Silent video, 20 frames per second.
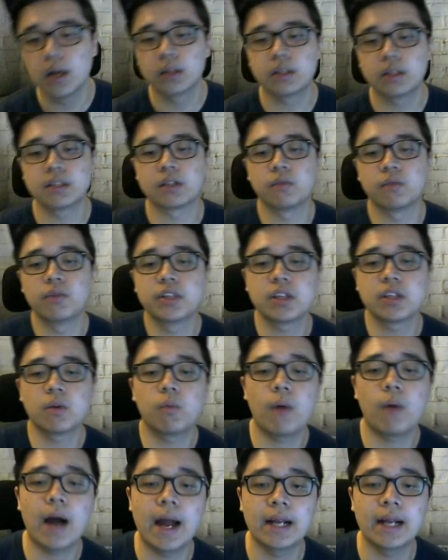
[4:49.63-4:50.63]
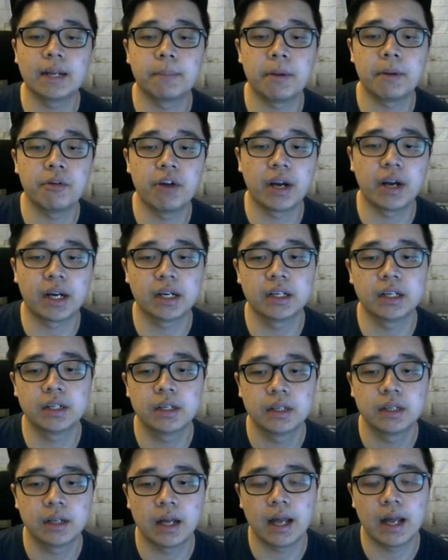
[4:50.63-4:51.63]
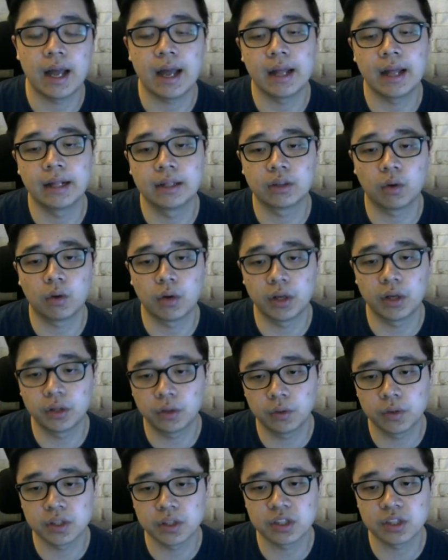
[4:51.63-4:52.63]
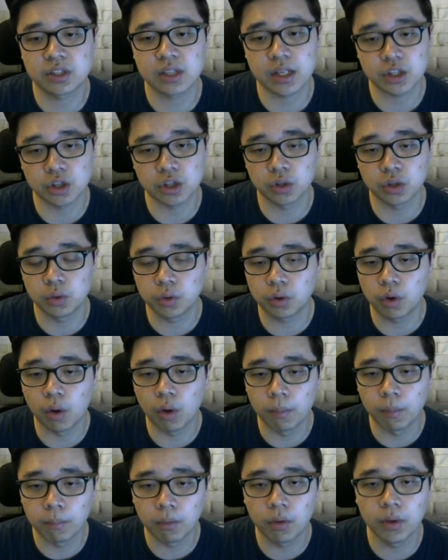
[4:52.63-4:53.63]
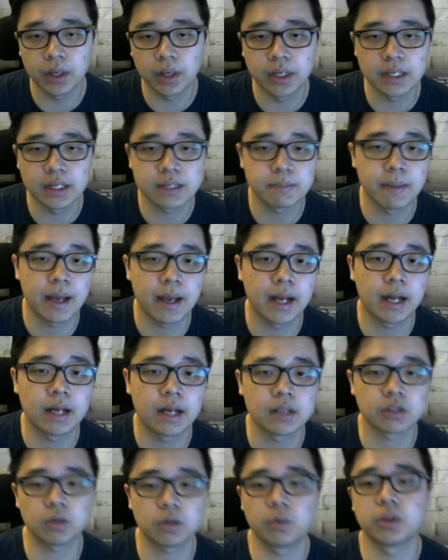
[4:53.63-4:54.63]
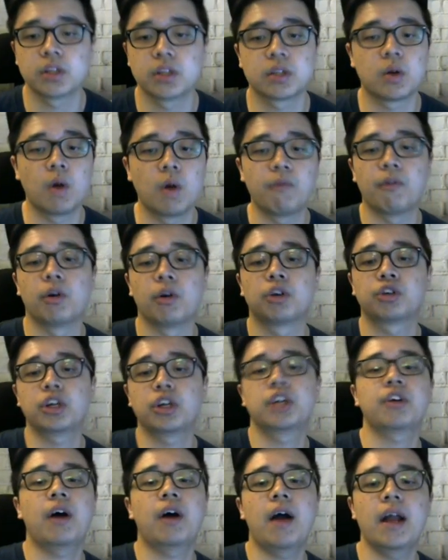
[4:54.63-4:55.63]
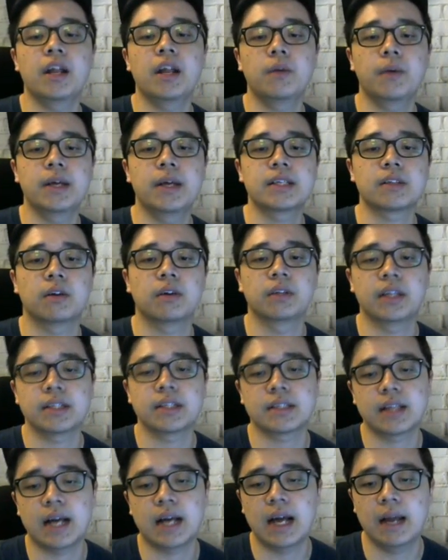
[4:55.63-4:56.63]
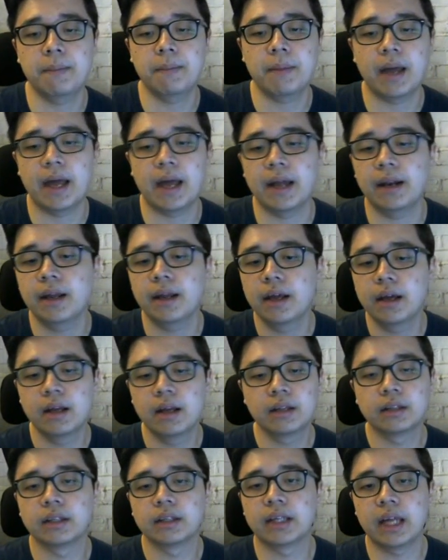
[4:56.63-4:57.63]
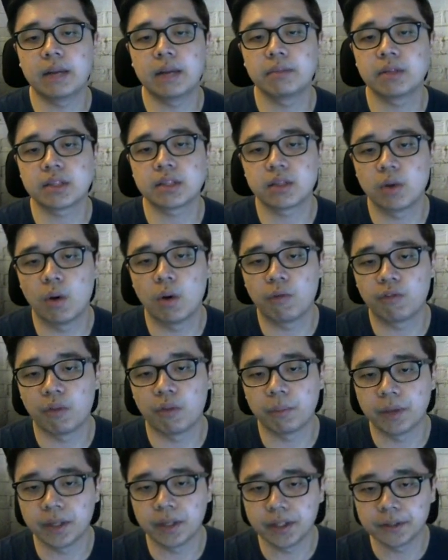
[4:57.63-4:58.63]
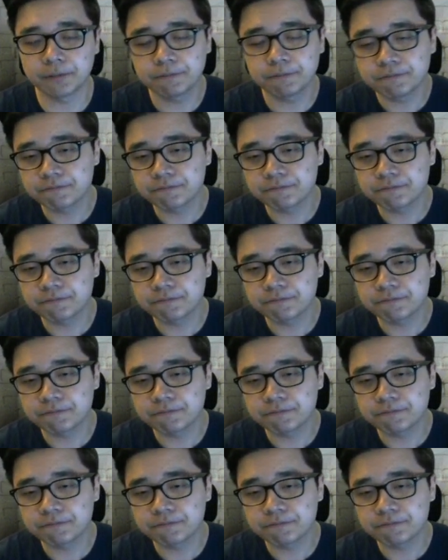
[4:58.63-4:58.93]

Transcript: There's a reason why the Baby Dragon and Tornado is such a good combo in this meta. So we just go for a 3 card anyways on this time, and the game just go from here.